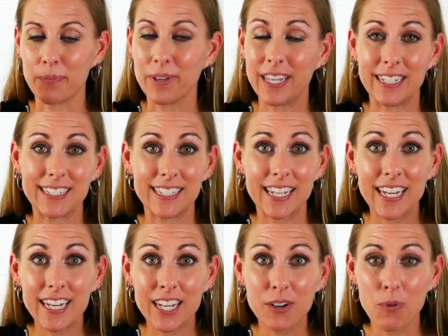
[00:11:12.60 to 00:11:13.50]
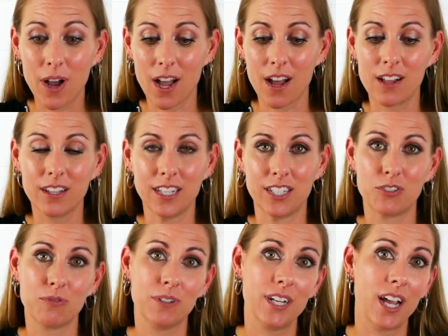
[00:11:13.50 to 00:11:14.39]
He's eating well.
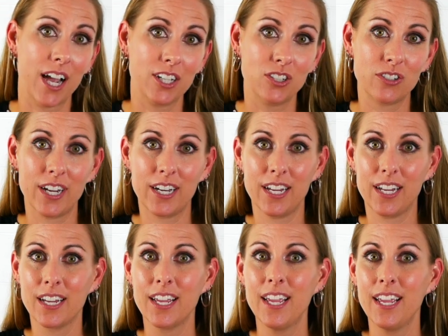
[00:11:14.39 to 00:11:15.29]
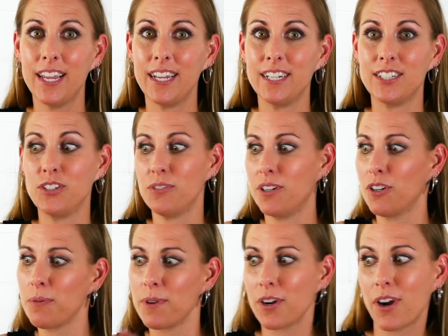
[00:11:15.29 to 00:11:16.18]
He's rehydrating. He's doing
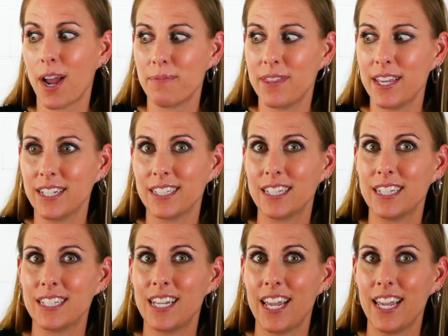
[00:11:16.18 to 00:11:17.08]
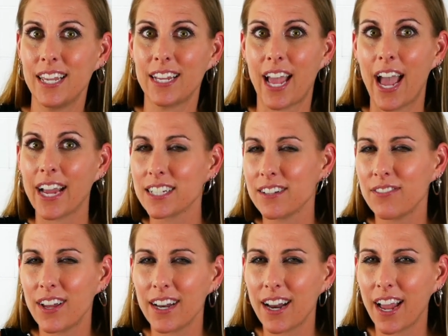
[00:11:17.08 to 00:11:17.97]
hermit crab things in the tank,
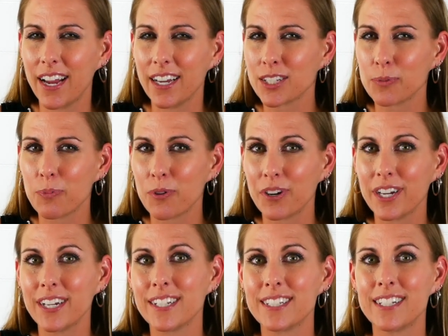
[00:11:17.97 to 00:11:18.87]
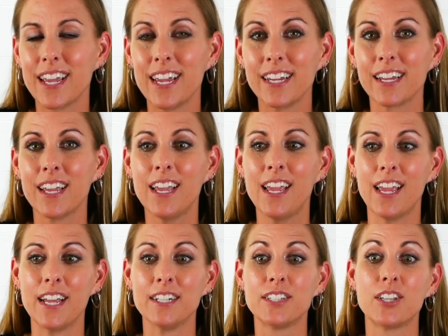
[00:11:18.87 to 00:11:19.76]
active at night, exploring his tank.
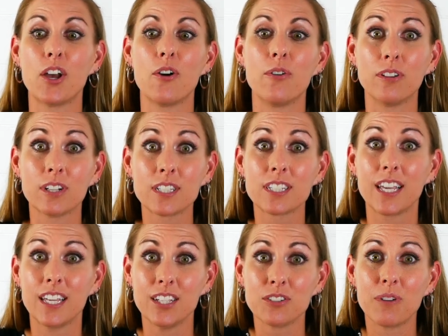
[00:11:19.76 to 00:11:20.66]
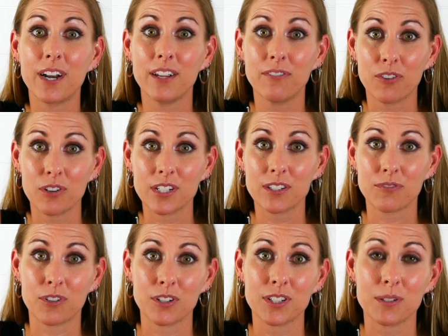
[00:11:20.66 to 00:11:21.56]
And so it looks like he's ready for his
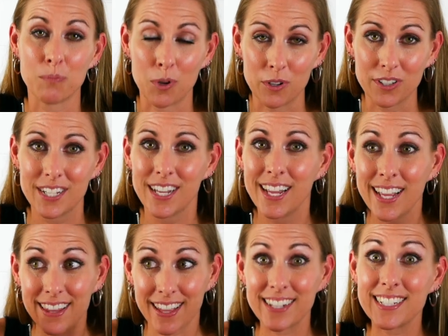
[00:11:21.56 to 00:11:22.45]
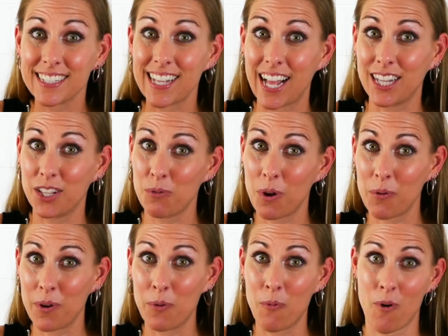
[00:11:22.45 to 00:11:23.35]
first molt. That's exactly
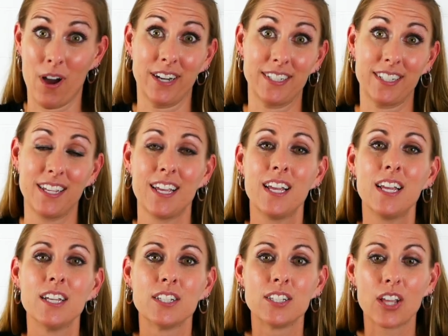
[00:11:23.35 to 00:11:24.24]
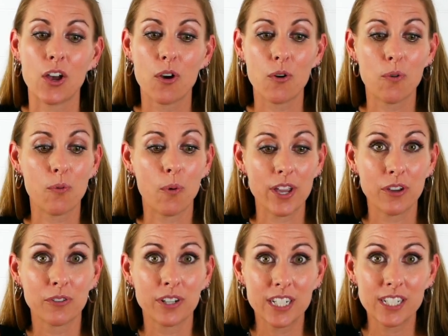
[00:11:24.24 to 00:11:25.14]
what we want. So what
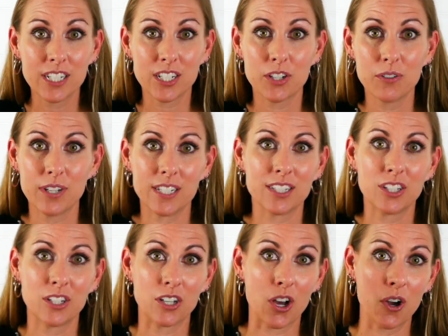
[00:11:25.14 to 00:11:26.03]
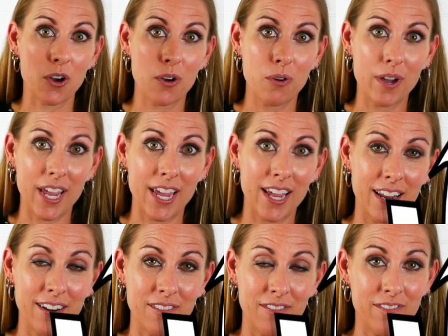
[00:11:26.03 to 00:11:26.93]
you'll need to do is go
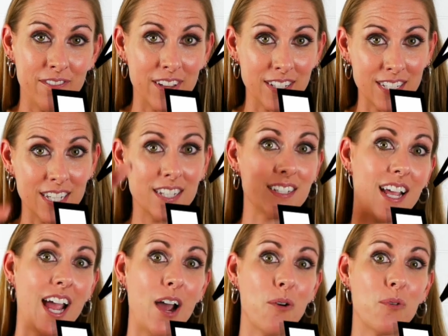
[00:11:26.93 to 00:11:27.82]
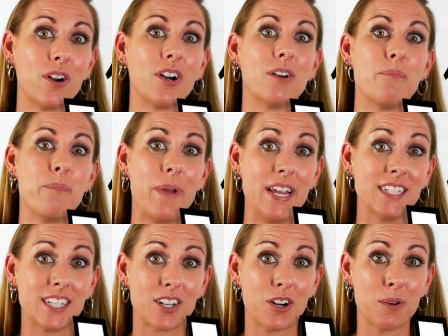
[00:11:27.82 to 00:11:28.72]
and visit our
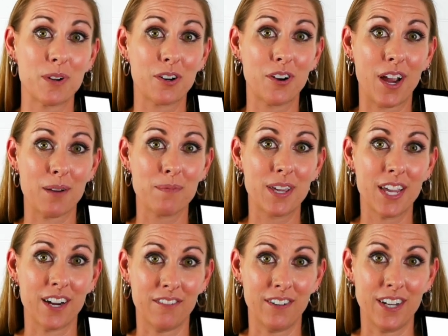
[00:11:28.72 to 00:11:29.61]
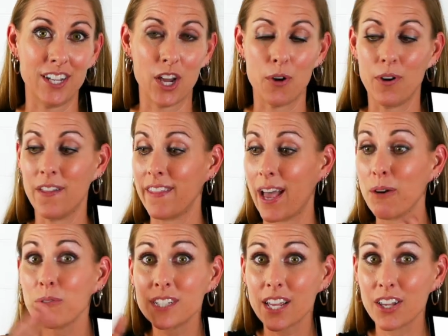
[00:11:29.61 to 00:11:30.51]
basic hermit crab care video, and
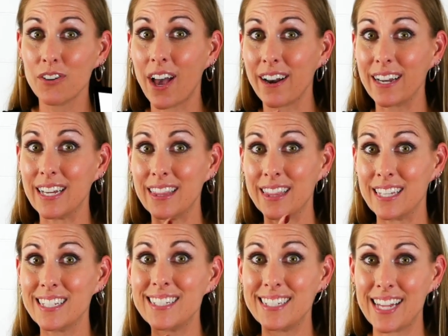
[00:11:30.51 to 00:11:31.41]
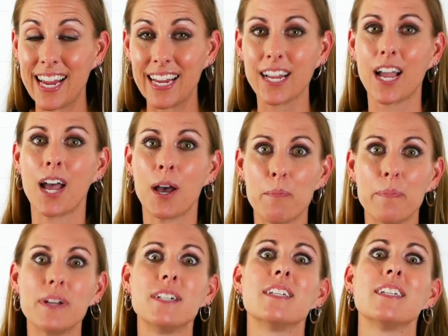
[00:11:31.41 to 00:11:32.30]
that will tell you how to get this tank
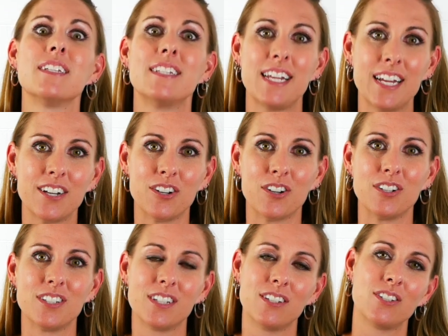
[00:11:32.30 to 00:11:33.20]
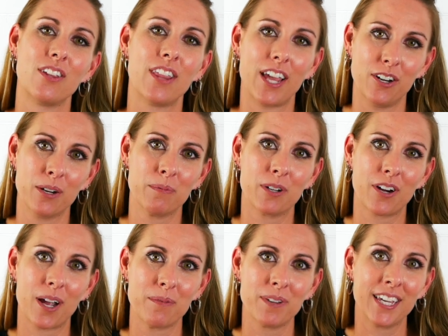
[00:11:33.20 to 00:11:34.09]
up to standards so that your hermit
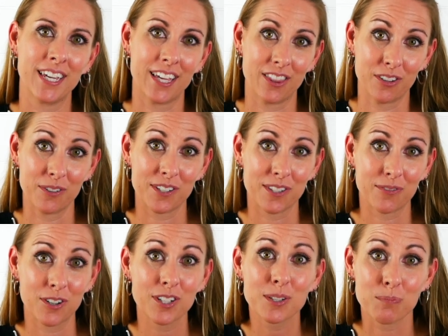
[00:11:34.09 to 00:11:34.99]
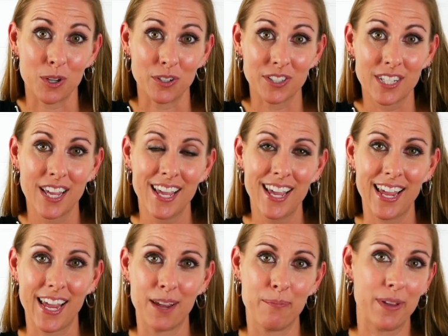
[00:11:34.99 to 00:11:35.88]
crab can get through his first molt
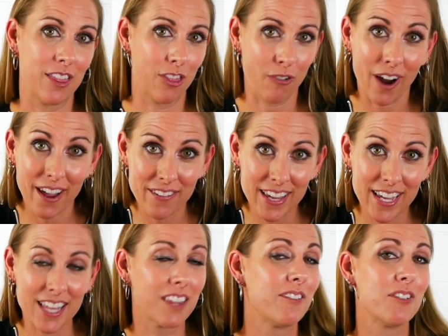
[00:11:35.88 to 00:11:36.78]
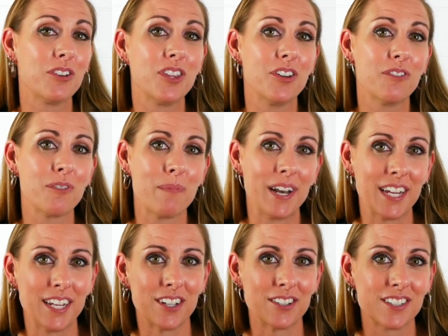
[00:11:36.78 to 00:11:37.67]
and be thriving and living with you for
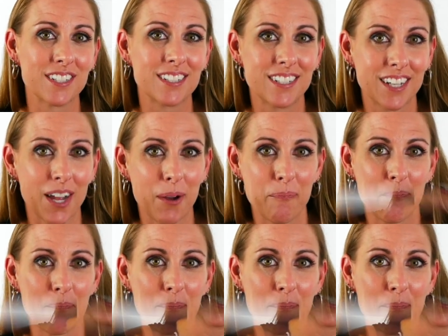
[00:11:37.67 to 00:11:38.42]
many years to come.